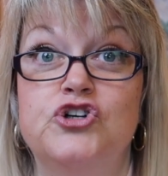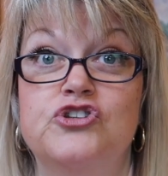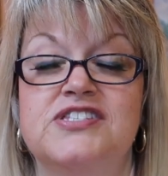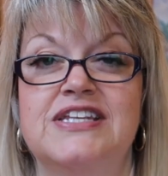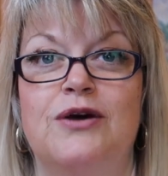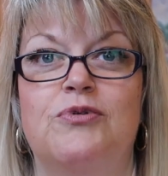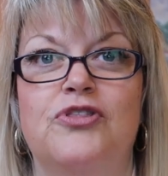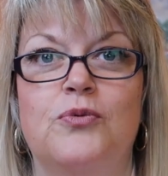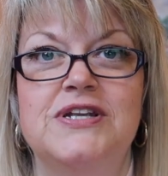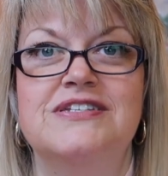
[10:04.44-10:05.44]
done. So now we're
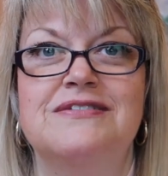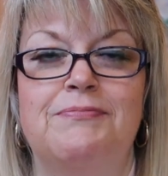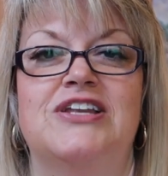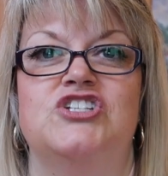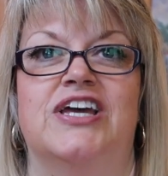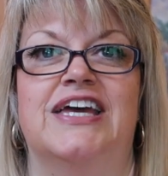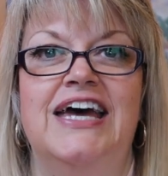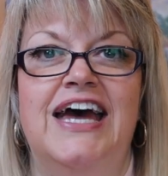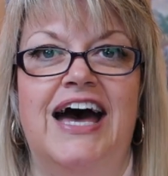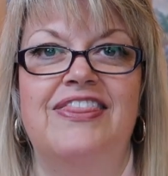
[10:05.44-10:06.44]
on the Windows of Magic.
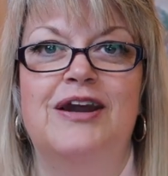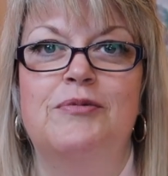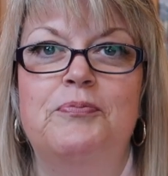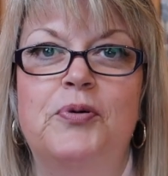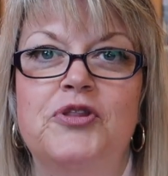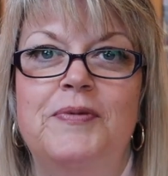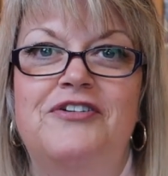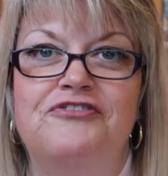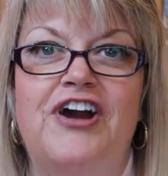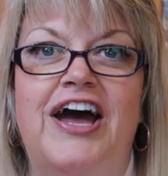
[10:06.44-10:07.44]
And then I'm going to put them
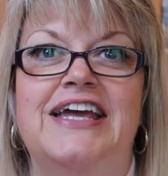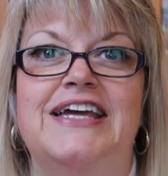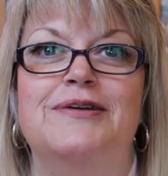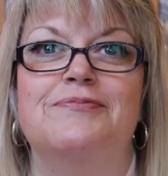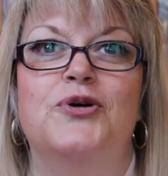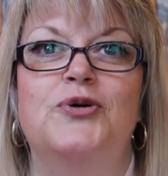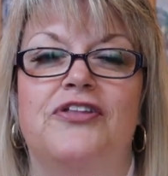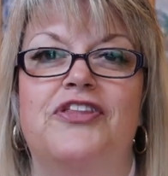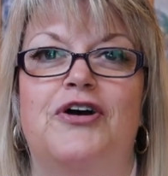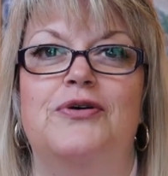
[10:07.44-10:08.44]
in a frame all
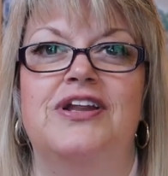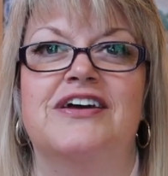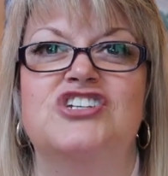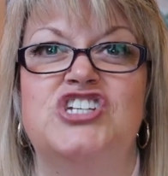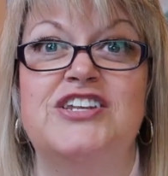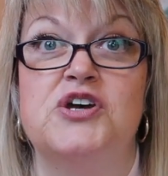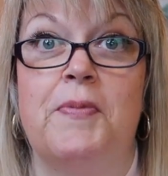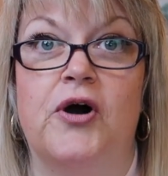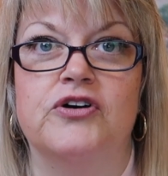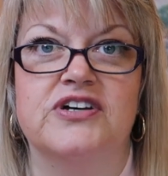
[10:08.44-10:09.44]
on their own, like a
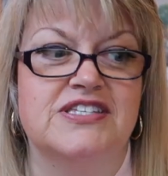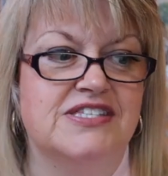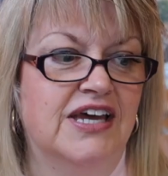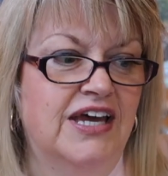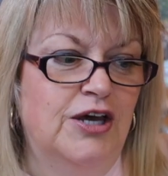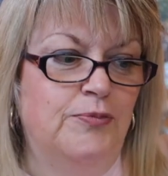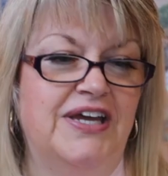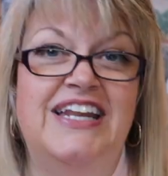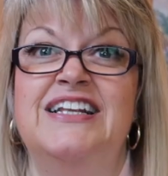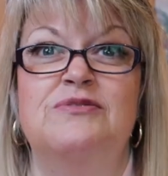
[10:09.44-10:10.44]
shadow box.
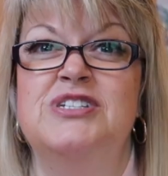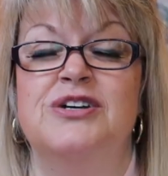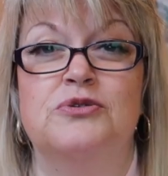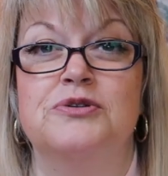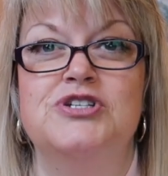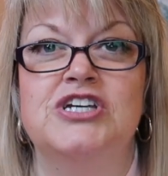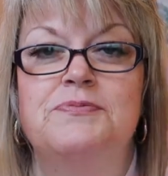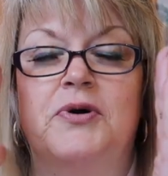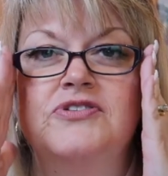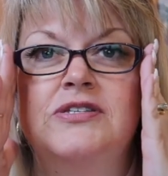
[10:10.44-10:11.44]
But in England, we don't call them
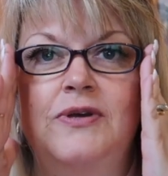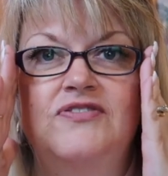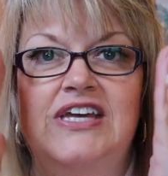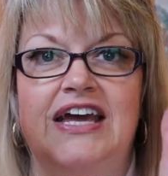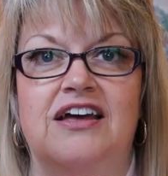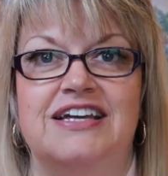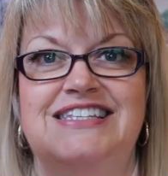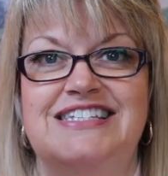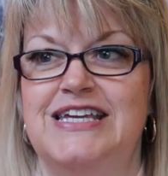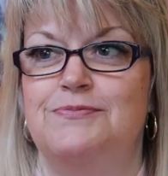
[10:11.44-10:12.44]
shadow boxes. We have to get like
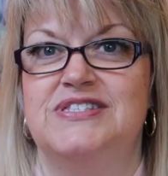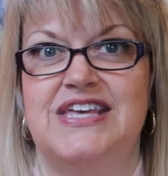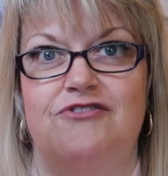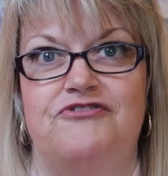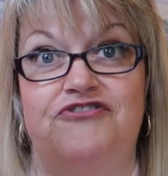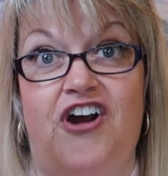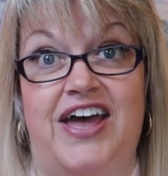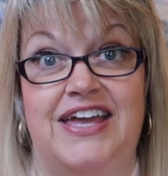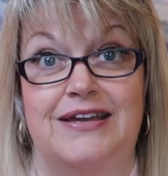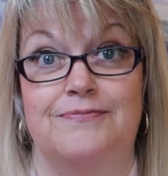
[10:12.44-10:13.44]
a deep set
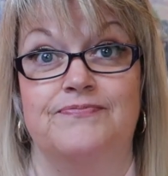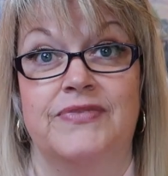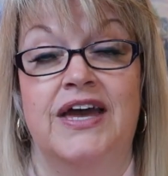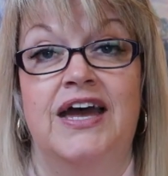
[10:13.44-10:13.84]
frame